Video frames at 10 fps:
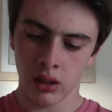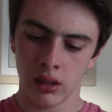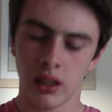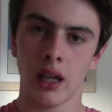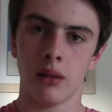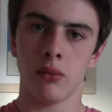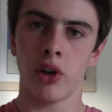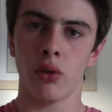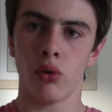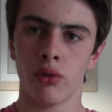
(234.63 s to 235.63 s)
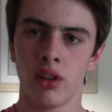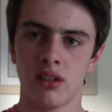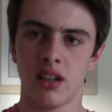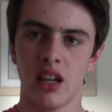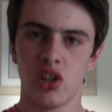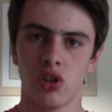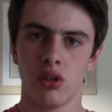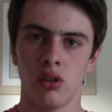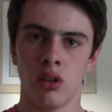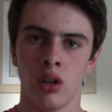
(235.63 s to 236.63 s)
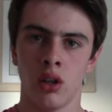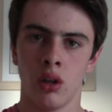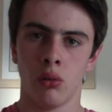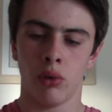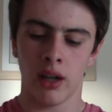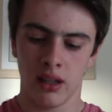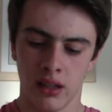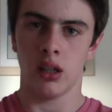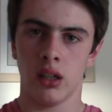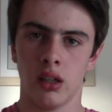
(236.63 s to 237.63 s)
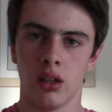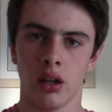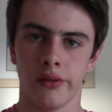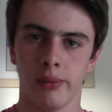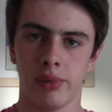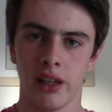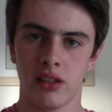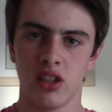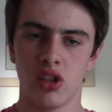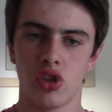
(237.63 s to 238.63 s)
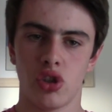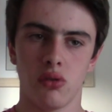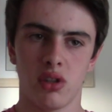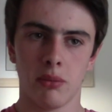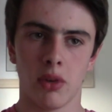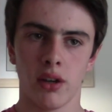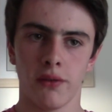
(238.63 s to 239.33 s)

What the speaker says: that my orientation went in other places due to my